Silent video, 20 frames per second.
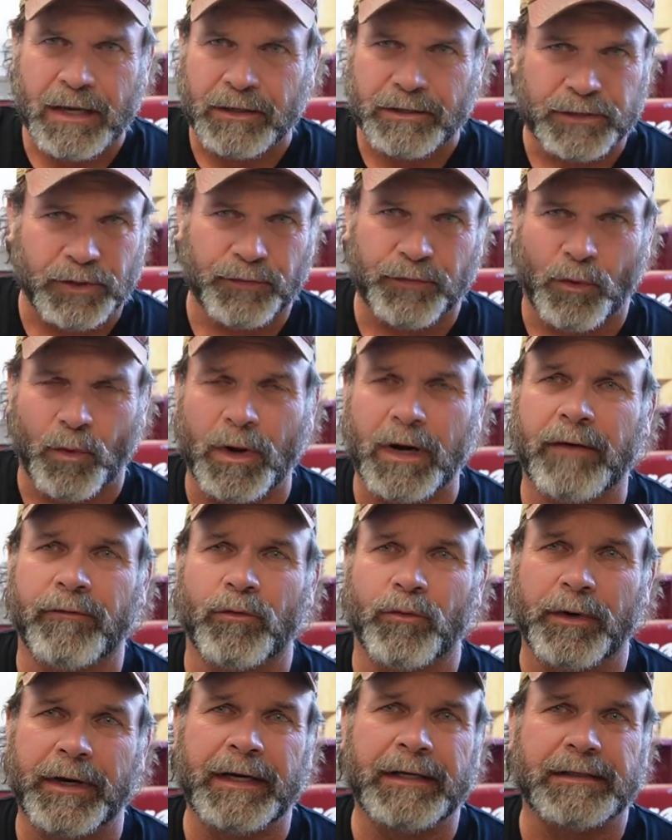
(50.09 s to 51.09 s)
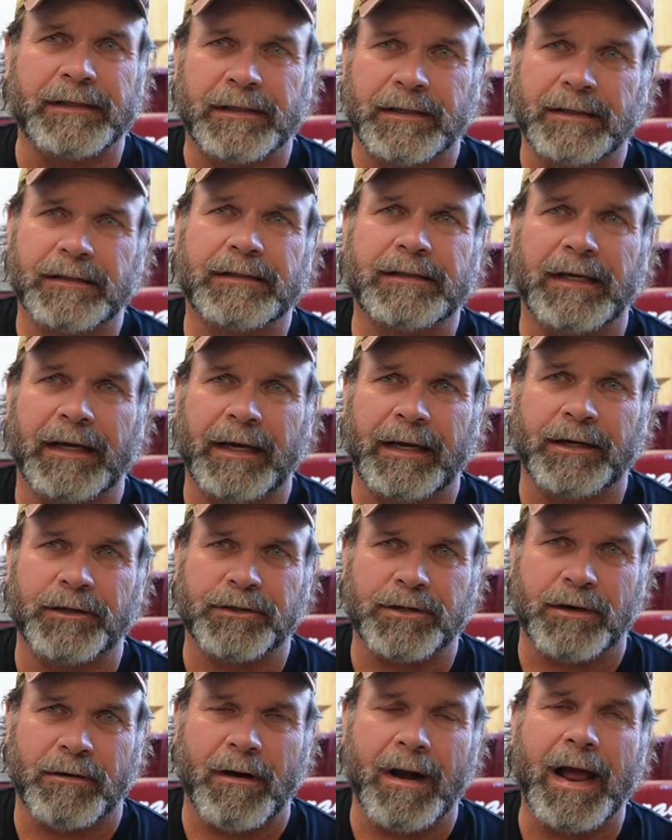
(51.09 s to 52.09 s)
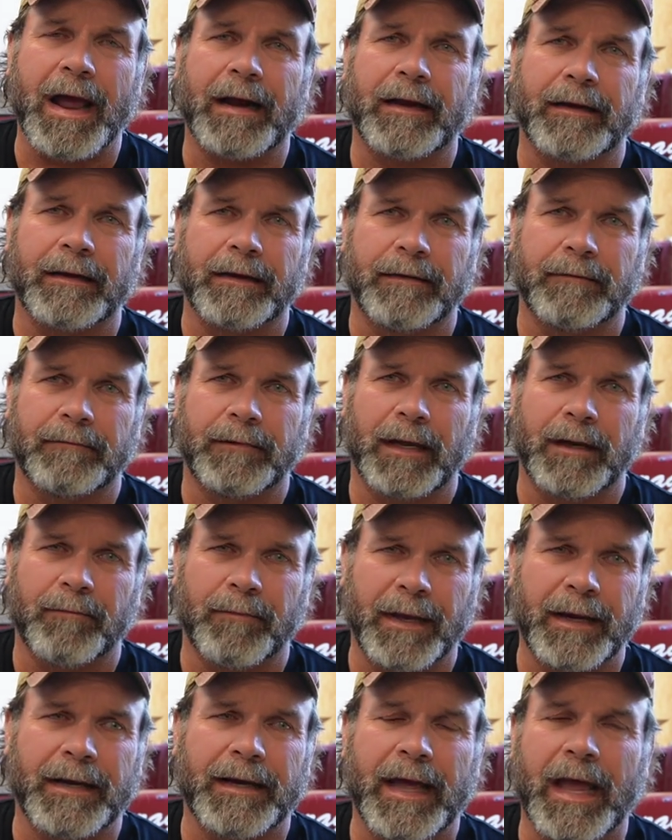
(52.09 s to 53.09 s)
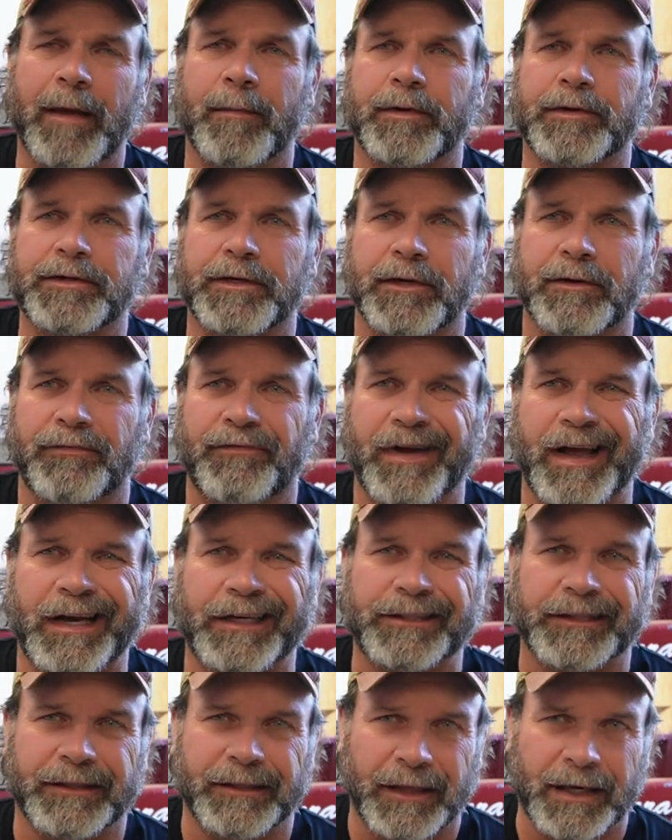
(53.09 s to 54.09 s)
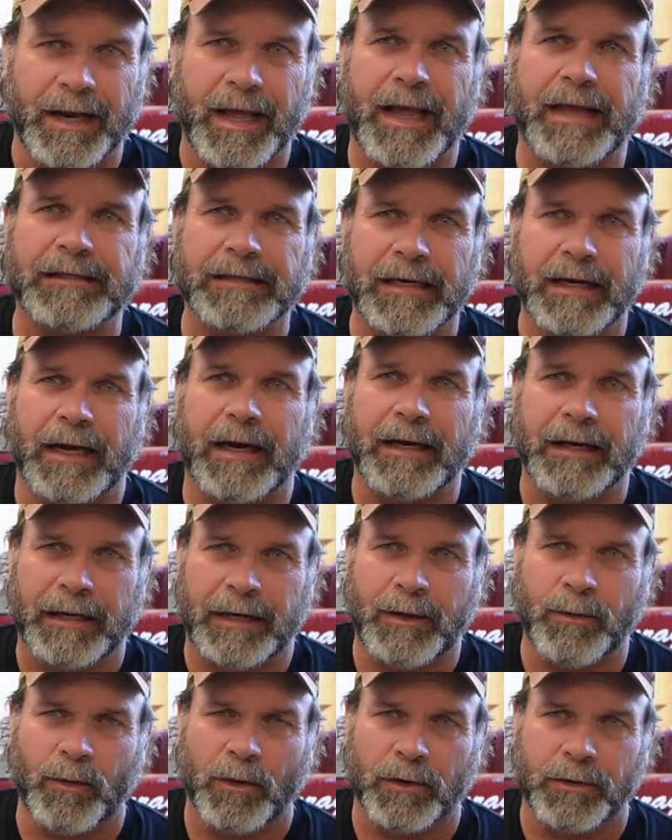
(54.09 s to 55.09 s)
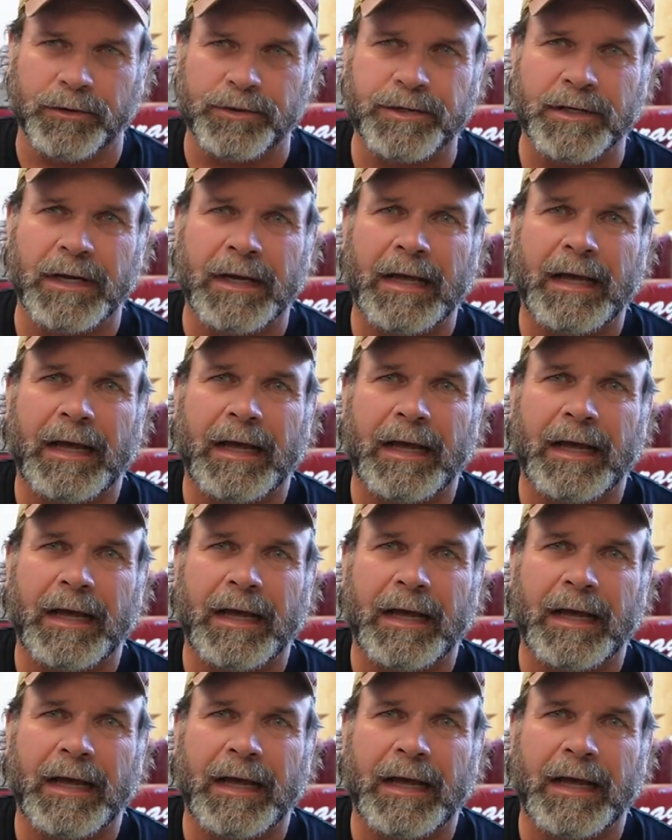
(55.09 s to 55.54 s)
So for whatever reason, this thing has cracked and been damaged in a fashion that it hasn't gotten any worse,